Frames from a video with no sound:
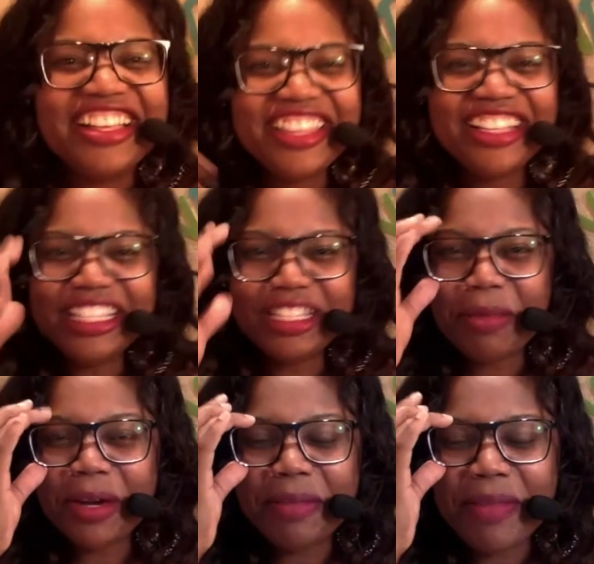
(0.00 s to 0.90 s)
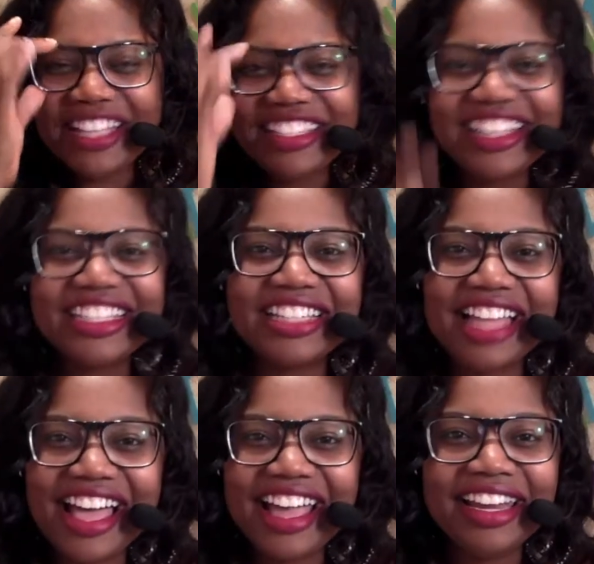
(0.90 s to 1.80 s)
This is a pretty basic
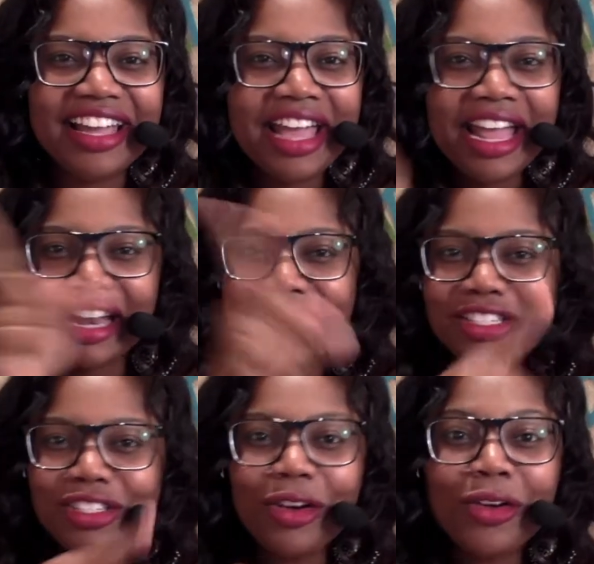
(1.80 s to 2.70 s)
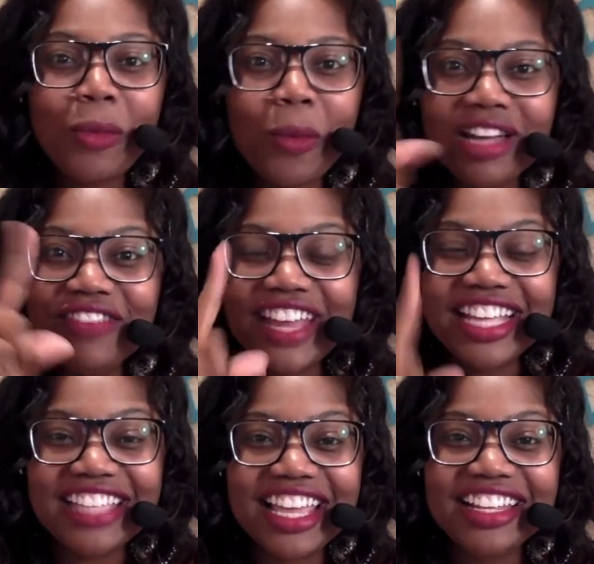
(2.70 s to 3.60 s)
slide. Circle one
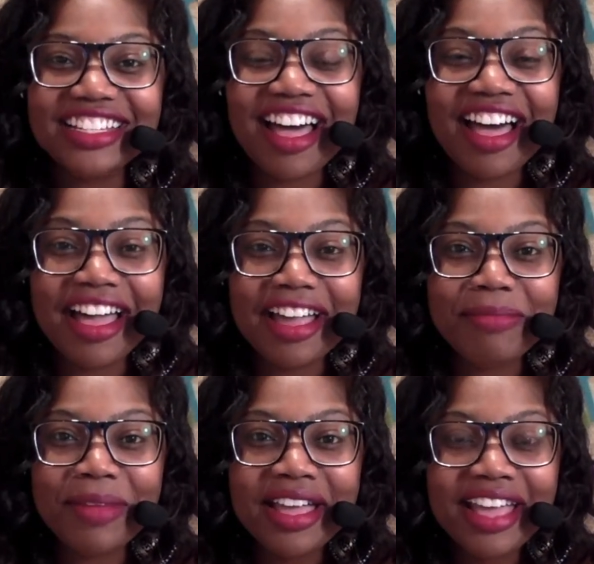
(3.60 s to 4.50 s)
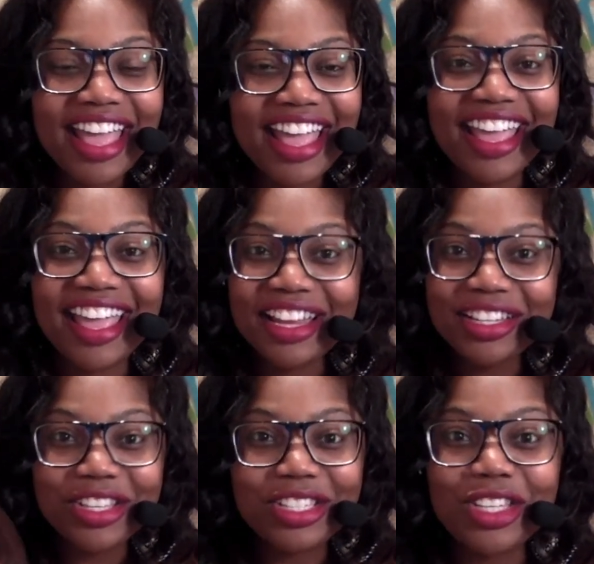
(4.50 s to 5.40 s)
face at a time and
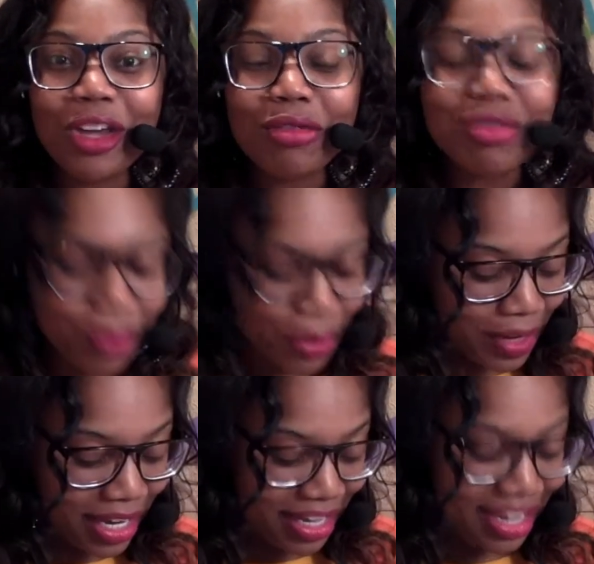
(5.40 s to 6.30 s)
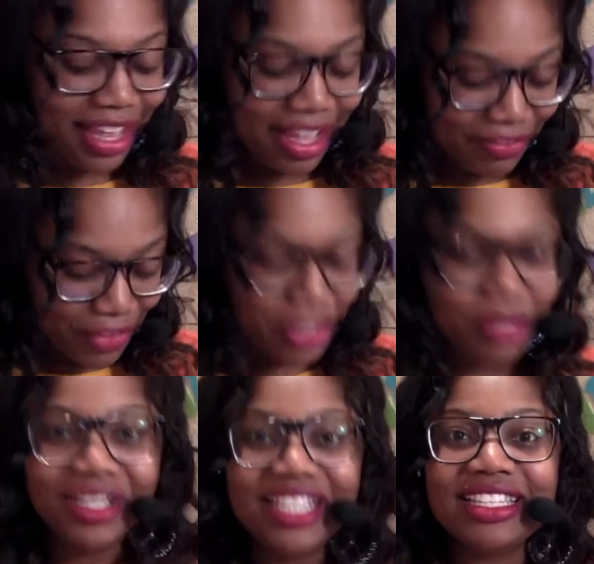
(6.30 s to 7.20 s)
just go through it. First
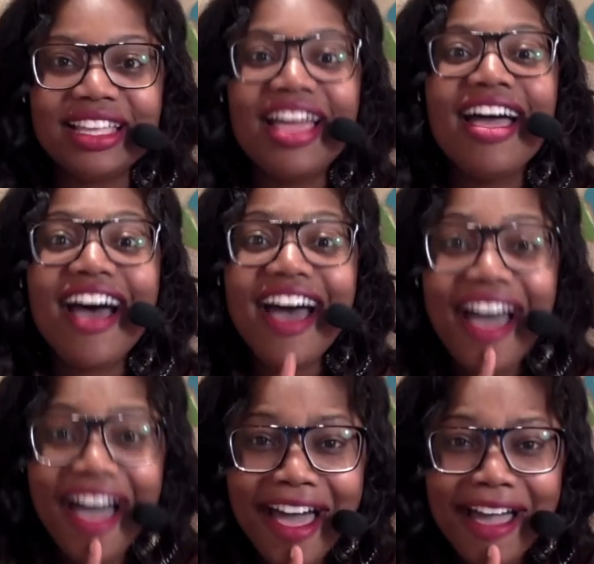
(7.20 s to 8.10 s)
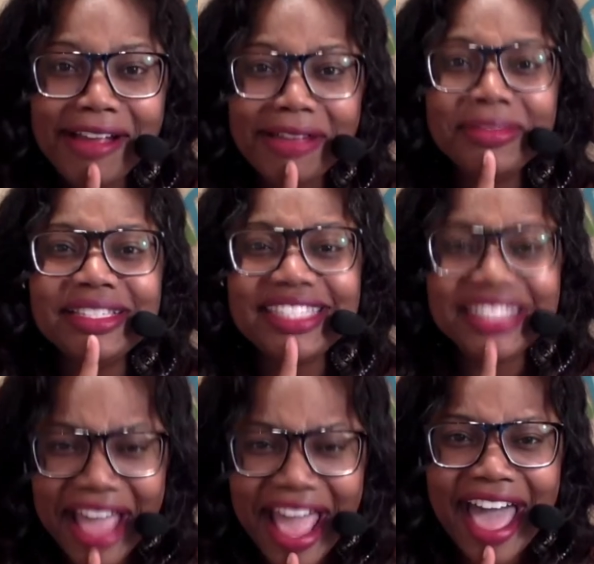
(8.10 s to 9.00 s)
one is I'm
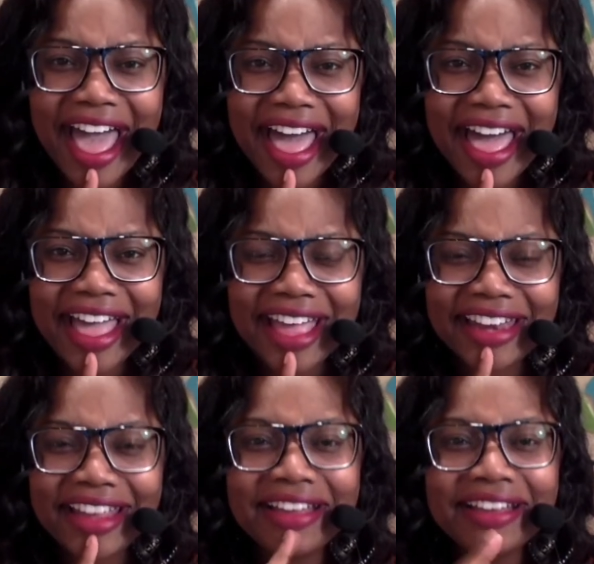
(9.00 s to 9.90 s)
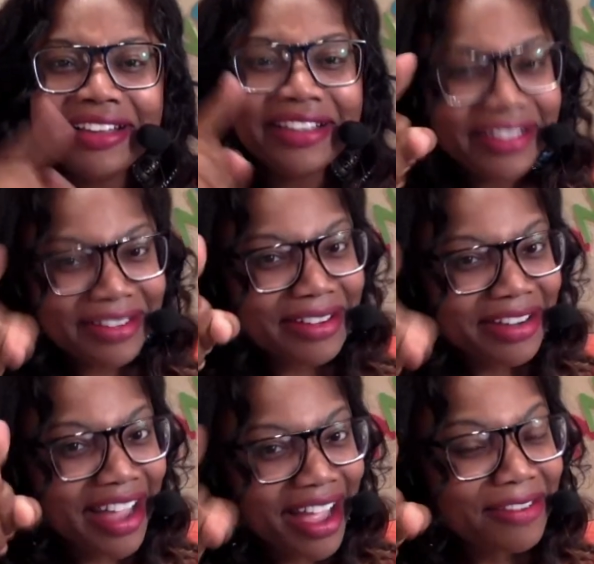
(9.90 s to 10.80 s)
sad.
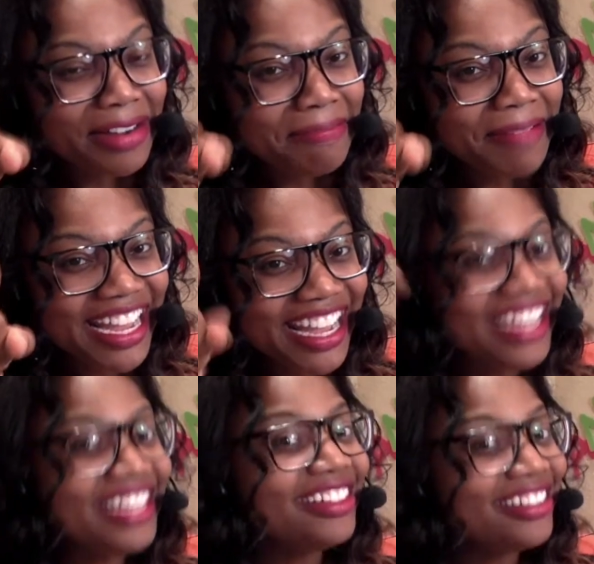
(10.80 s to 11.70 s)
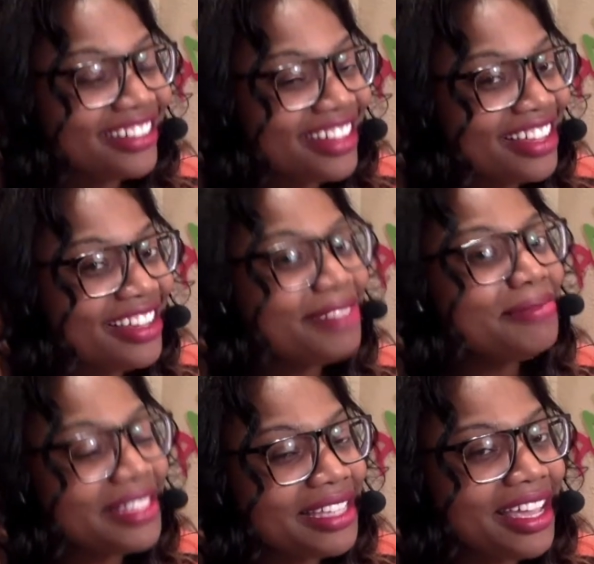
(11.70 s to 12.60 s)
Repeat. I'm
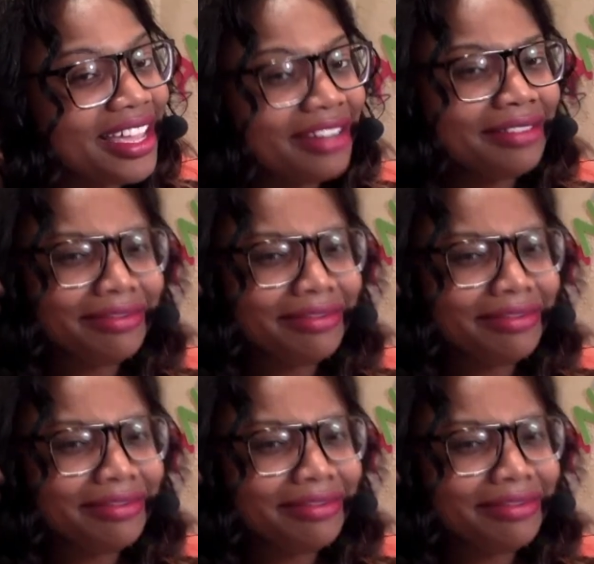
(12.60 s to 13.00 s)
sad.